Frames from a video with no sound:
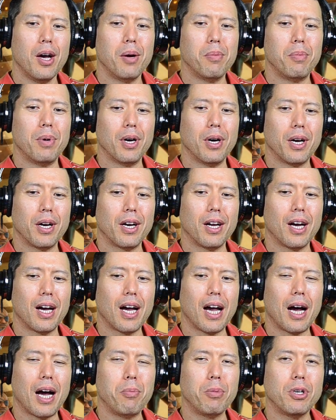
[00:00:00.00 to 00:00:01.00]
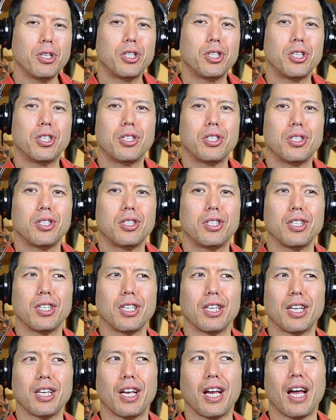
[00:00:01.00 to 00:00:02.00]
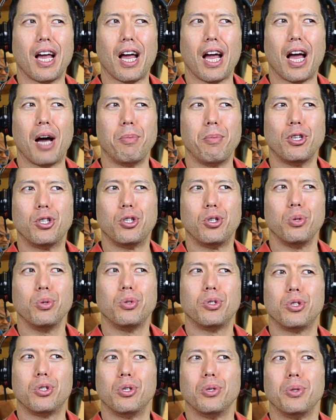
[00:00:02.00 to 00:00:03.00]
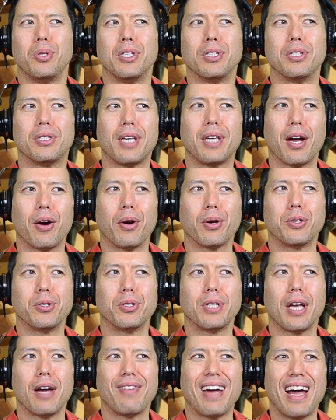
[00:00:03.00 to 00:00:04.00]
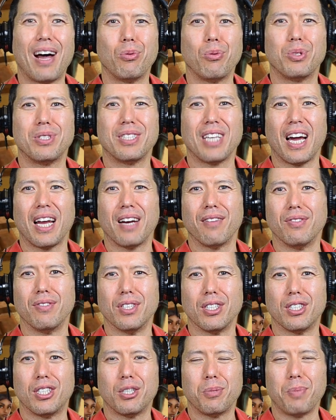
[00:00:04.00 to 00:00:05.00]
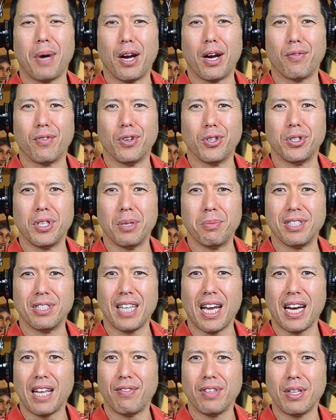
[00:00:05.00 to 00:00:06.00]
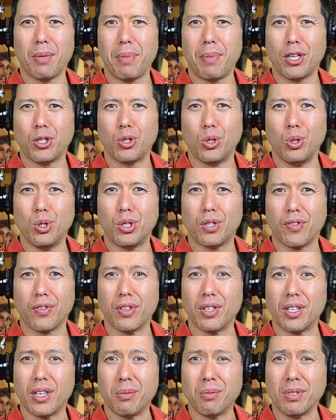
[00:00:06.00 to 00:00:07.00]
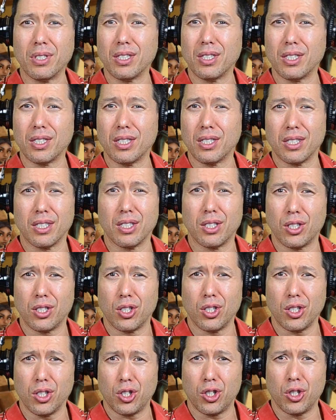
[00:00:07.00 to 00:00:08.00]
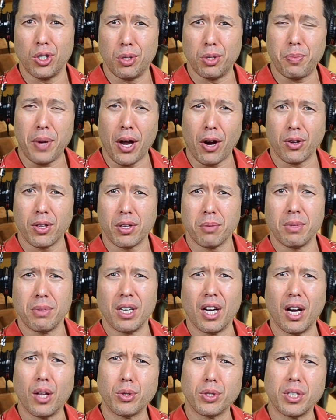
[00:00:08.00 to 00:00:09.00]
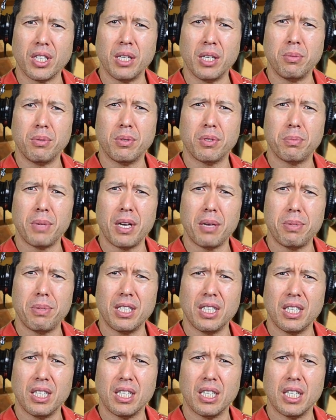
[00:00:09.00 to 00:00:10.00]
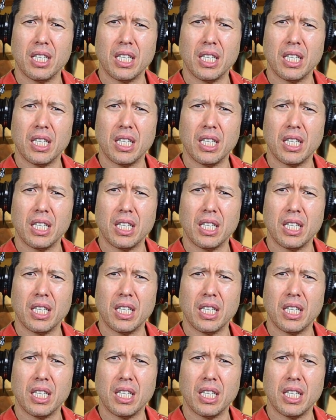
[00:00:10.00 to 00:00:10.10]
but how much how much use do these characters have outside of this Spider-Verse team? Is that even the best use for them? Should you pair them in other teams, maybe?